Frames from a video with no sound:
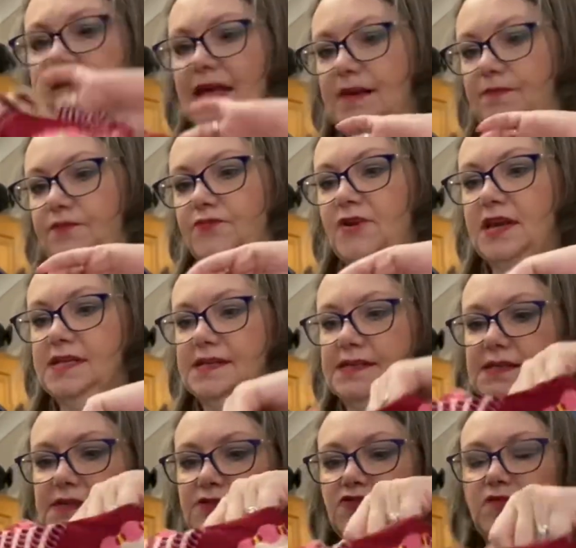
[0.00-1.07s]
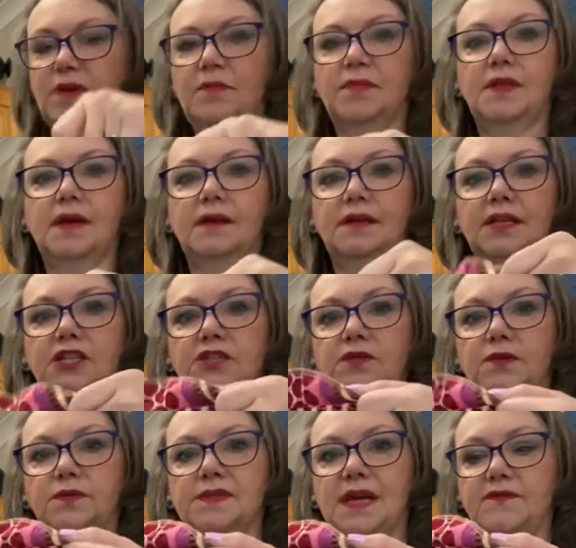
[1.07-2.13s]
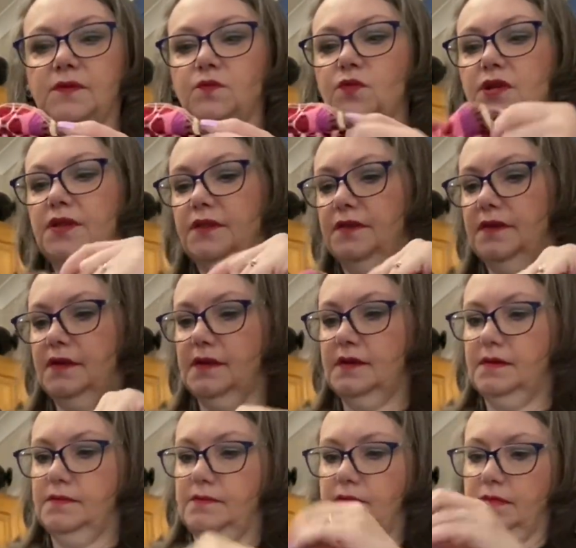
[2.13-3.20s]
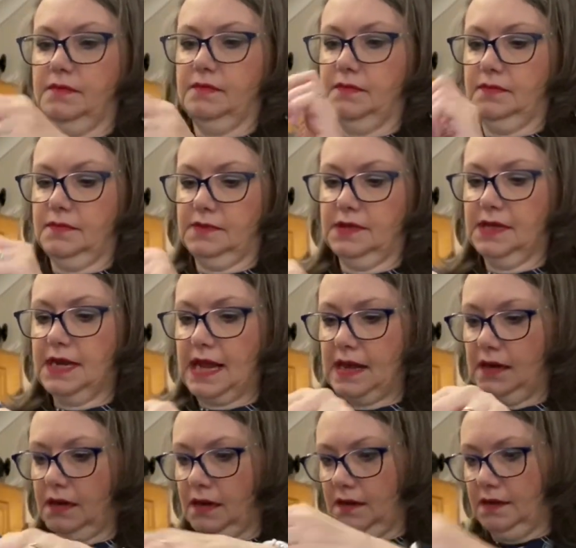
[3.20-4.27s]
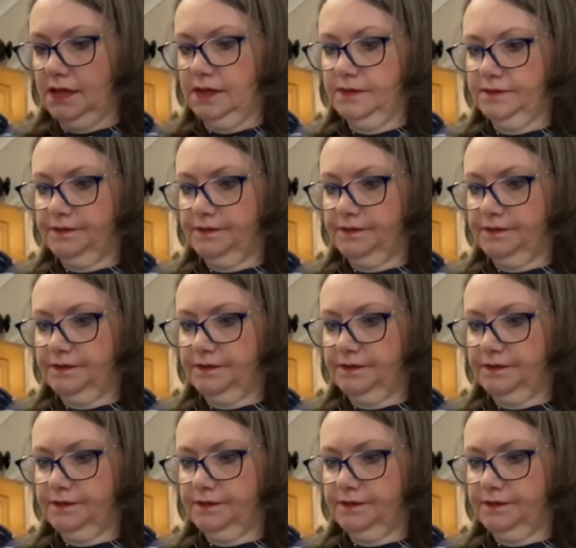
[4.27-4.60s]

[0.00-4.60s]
a press still. Do you remember that issue I was having with the neckline?